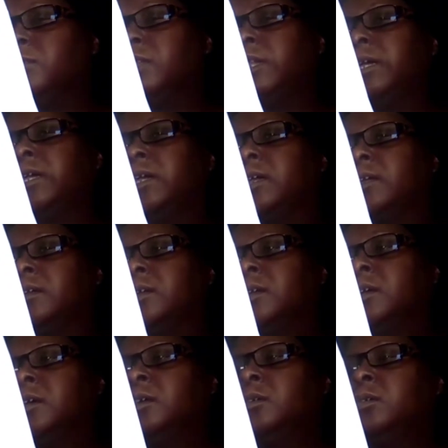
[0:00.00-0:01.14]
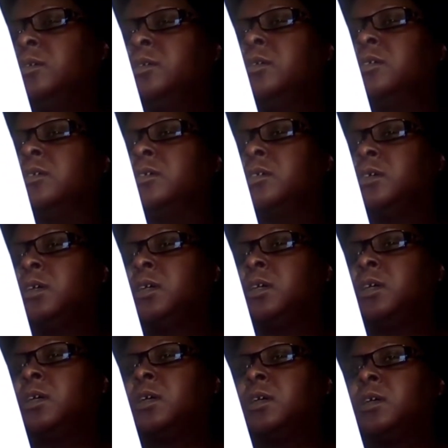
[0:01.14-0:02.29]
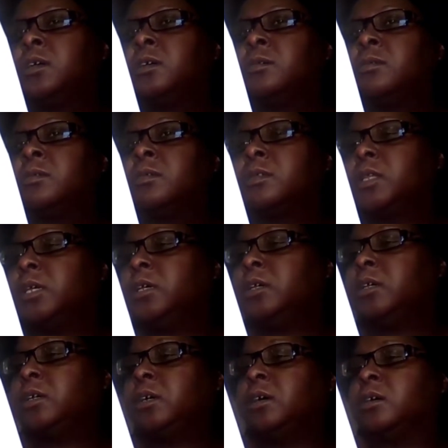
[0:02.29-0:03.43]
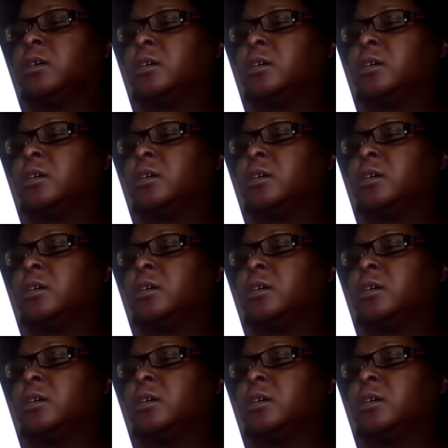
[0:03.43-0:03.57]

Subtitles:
glad. Whew. Thank God.